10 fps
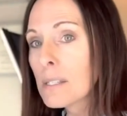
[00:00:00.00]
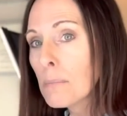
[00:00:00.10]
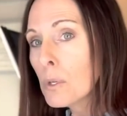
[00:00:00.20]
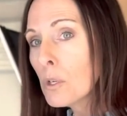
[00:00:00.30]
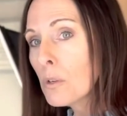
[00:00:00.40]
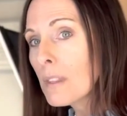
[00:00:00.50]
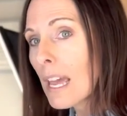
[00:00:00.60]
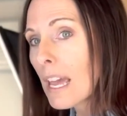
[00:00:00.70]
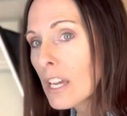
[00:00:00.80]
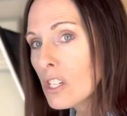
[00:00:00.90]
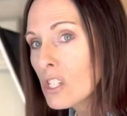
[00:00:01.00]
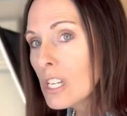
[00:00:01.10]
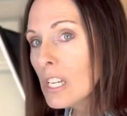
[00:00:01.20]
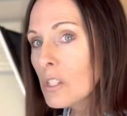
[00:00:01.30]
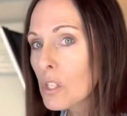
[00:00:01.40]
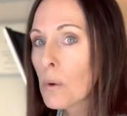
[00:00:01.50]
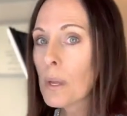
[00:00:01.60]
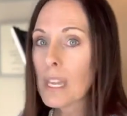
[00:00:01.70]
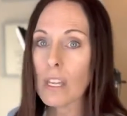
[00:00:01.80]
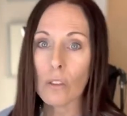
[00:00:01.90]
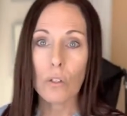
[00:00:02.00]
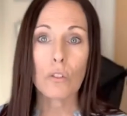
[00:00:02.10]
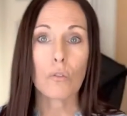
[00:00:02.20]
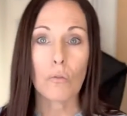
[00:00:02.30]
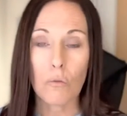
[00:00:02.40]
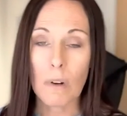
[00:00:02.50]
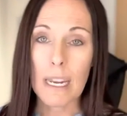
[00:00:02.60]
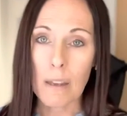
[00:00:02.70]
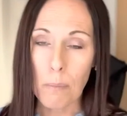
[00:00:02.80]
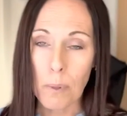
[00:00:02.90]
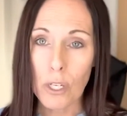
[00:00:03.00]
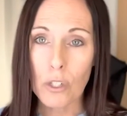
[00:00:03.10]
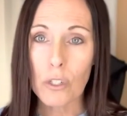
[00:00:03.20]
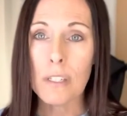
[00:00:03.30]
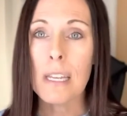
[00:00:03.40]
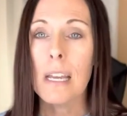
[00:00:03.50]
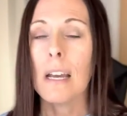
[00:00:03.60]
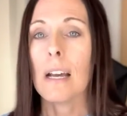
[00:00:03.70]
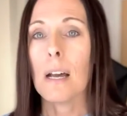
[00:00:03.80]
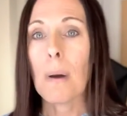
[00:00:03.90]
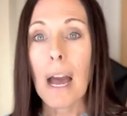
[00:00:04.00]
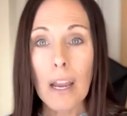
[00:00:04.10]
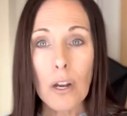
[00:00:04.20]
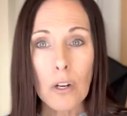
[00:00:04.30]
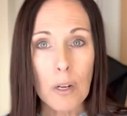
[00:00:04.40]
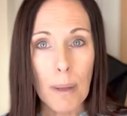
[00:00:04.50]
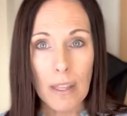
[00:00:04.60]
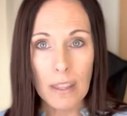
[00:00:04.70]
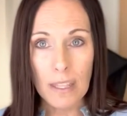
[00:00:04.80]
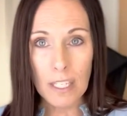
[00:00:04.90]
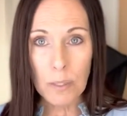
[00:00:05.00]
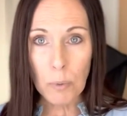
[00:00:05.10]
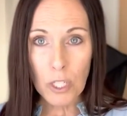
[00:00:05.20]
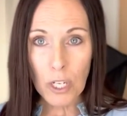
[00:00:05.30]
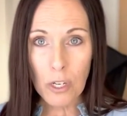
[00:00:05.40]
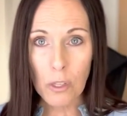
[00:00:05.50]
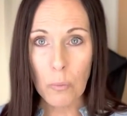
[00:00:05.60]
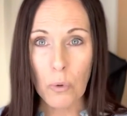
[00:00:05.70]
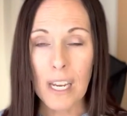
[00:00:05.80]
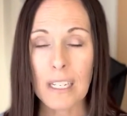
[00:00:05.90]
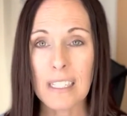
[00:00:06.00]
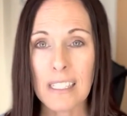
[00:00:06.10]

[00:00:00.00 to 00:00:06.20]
smooth edge. So it looks great in pictures. Um, I heard about this particular brand. It's